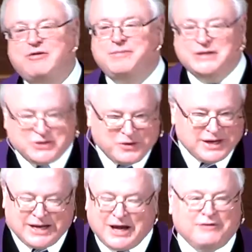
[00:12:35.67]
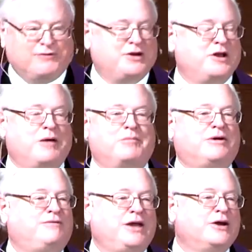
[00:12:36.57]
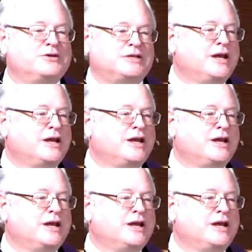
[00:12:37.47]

We've been doing it here for a number of years.